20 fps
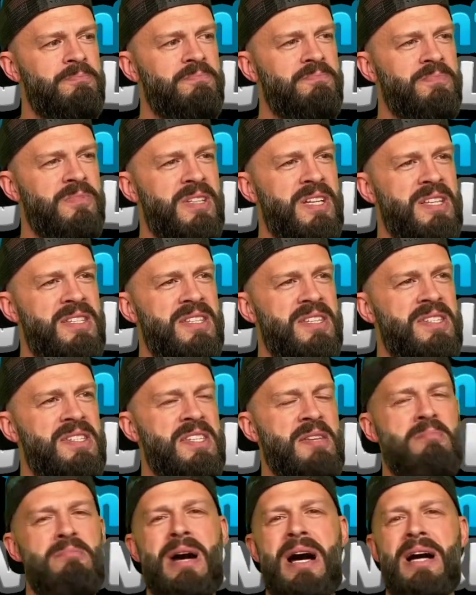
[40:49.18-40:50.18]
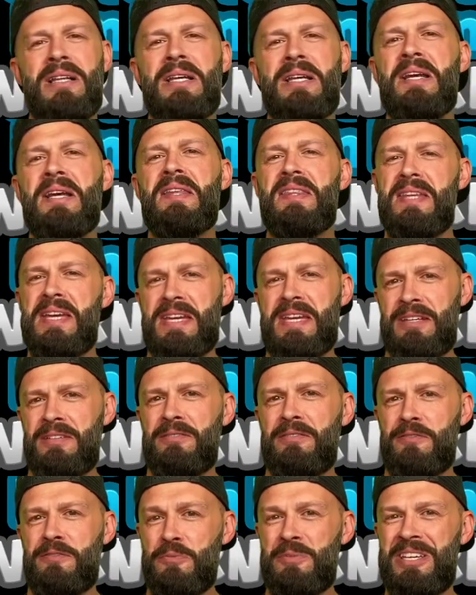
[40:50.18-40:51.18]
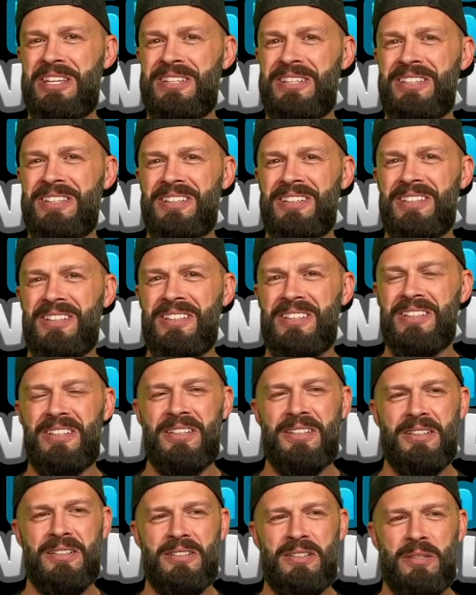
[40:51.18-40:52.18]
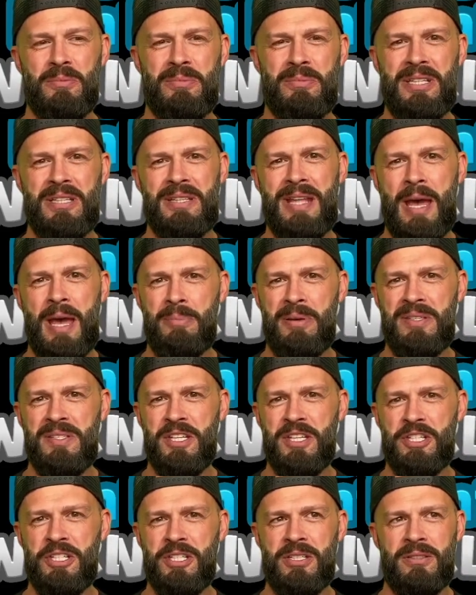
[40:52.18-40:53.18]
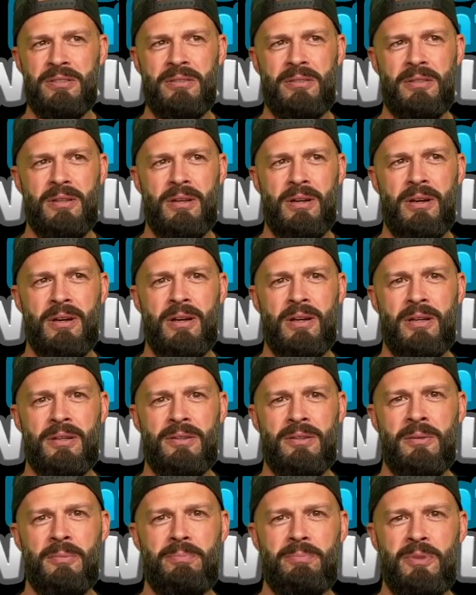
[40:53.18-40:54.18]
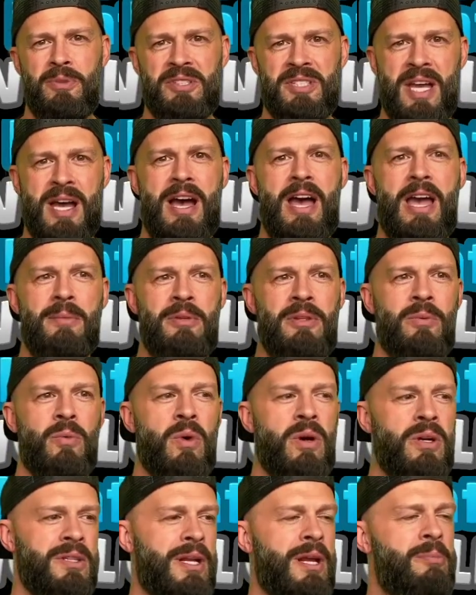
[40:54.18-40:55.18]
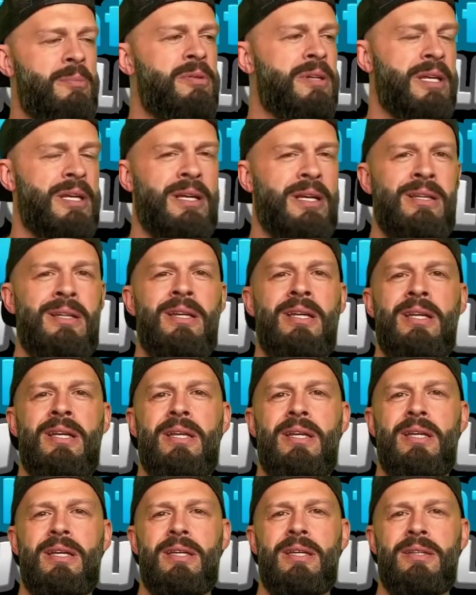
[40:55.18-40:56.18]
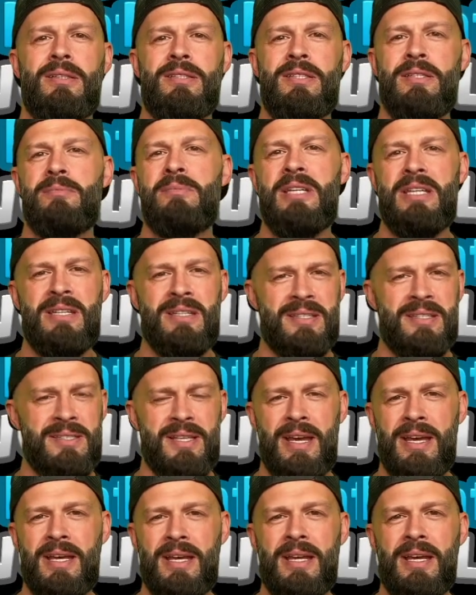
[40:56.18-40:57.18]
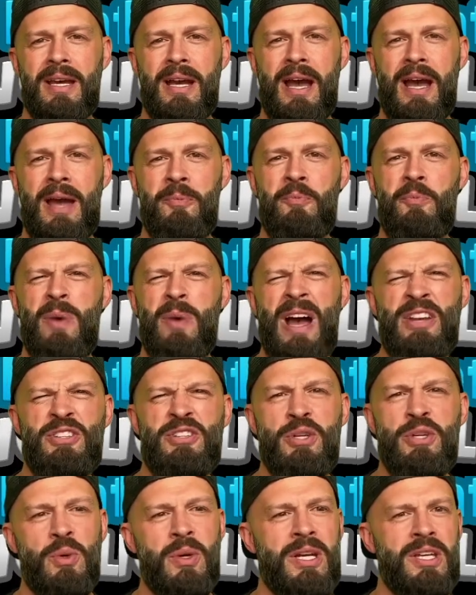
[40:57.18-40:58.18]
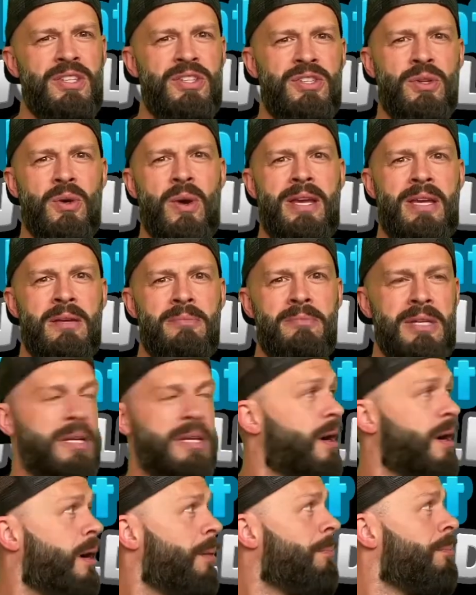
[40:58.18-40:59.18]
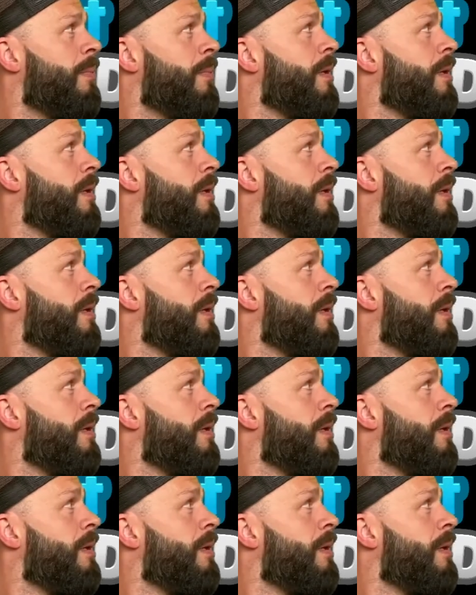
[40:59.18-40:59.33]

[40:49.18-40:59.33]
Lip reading: it's a symbolic thing for me to be in that position. The time and the work that I put in to me is like, I do it so I can become